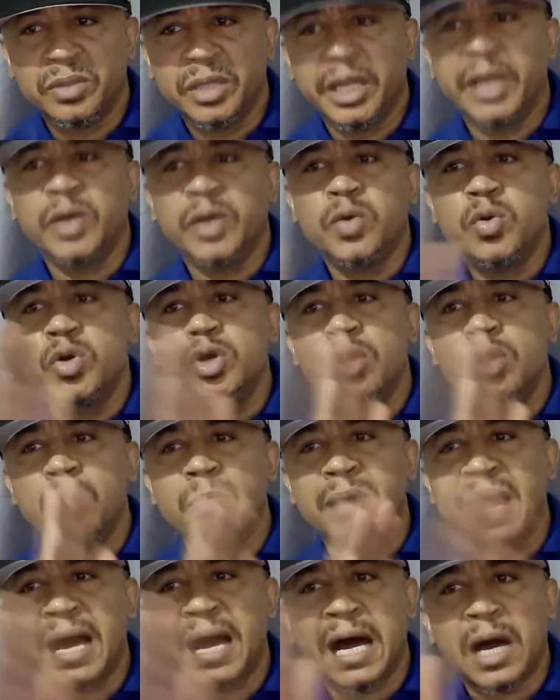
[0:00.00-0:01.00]
A good
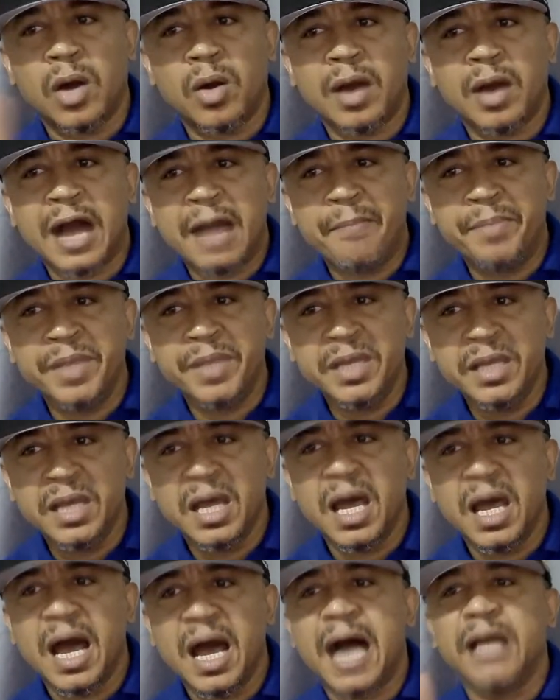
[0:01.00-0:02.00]
number are unhappy
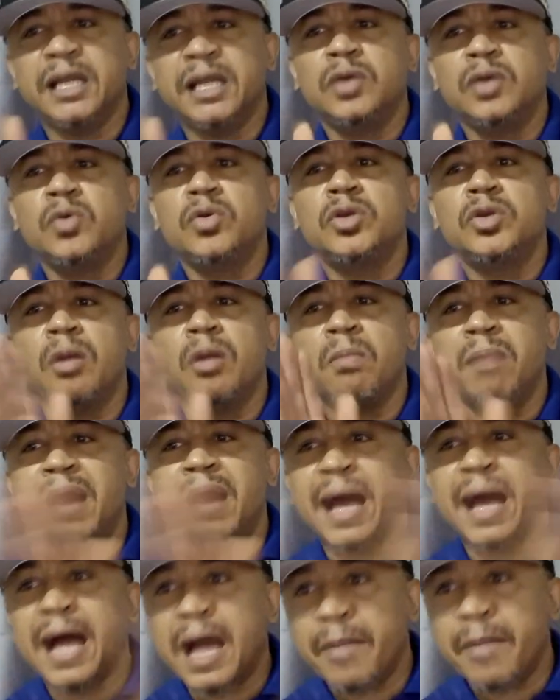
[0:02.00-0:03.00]
and a good number
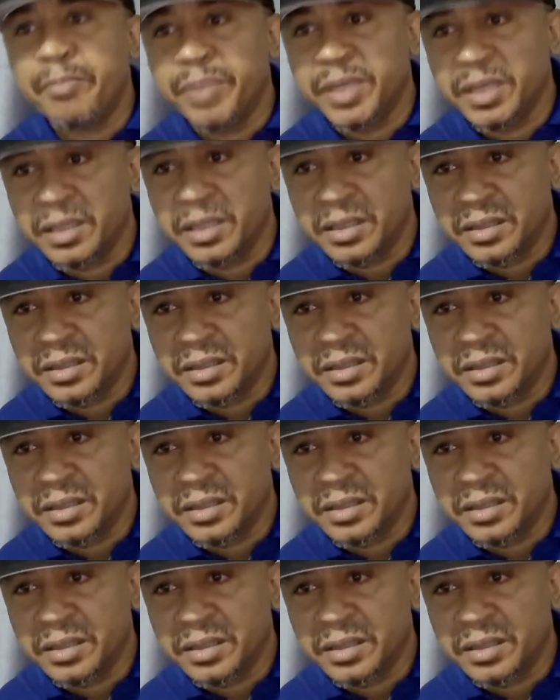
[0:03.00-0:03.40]
are happy.